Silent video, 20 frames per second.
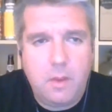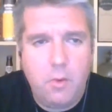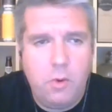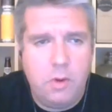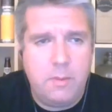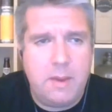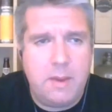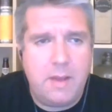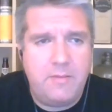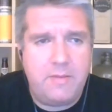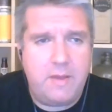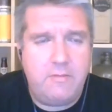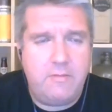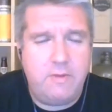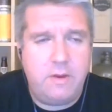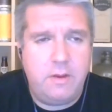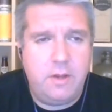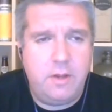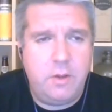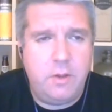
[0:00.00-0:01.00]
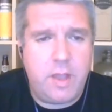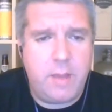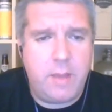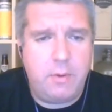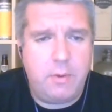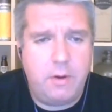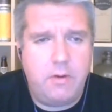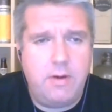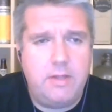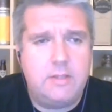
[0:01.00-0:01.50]
one of my favourite UK
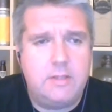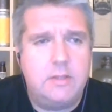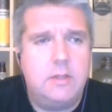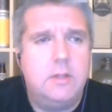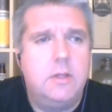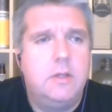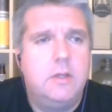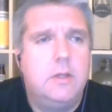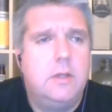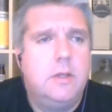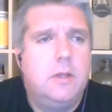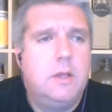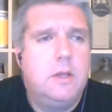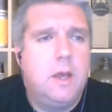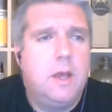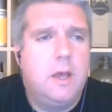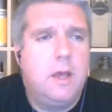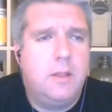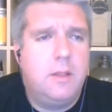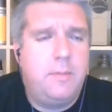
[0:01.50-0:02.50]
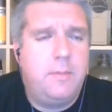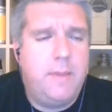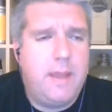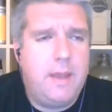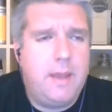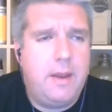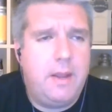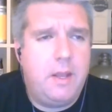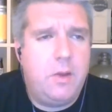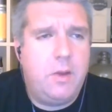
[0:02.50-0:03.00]
breweries. And the
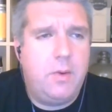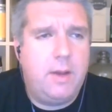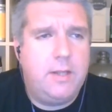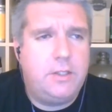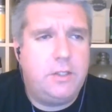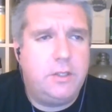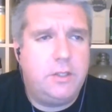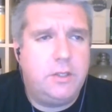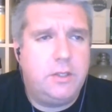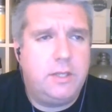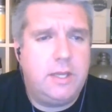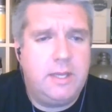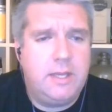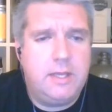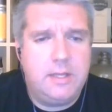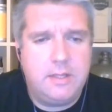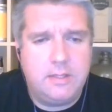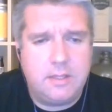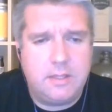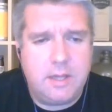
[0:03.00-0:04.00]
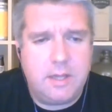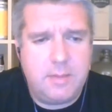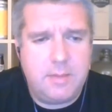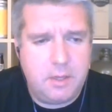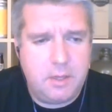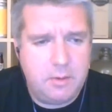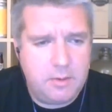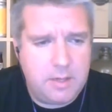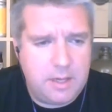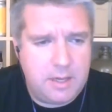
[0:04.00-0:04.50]
beer in question is, let me
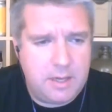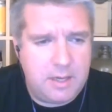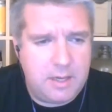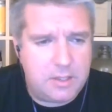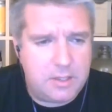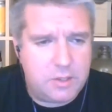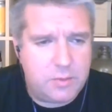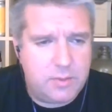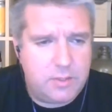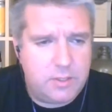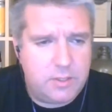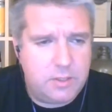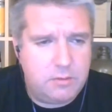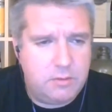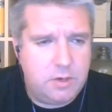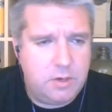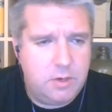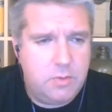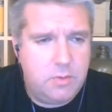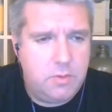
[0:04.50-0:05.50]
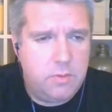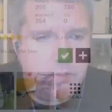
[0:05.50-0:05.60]
do a little switcheroo,